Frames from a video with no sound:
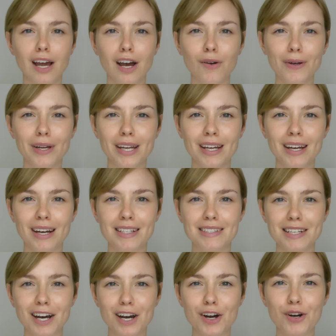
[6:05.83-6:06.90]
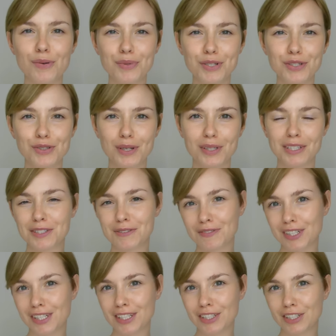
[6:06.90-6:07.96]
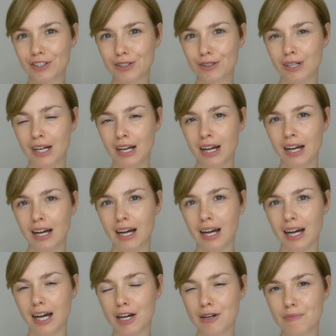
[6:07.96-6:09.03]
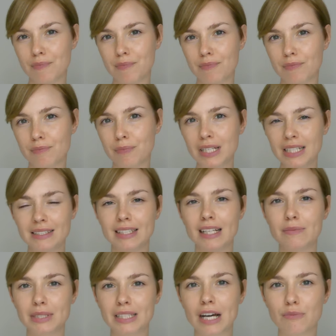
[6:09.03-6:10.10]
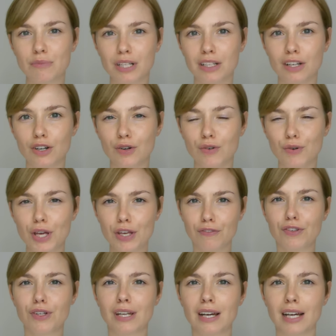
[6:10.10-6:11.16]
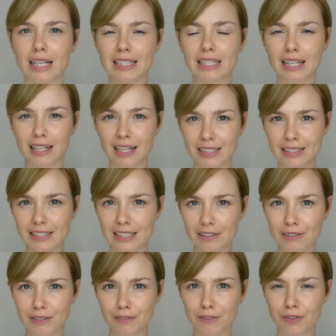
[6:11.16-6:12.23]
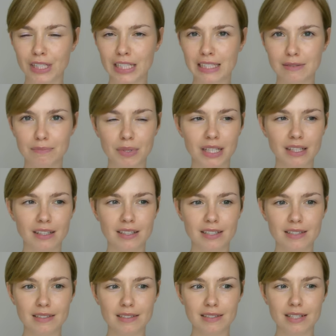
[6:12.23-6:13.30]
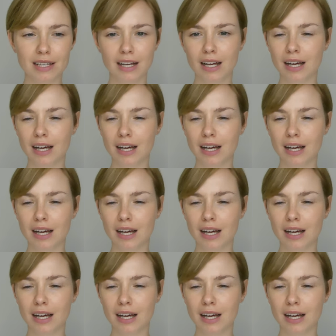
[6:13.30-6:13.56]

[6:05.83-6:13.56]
Okay guys, I hope you enjoyed this video. Um, please tell me down below if you like the lighting for it because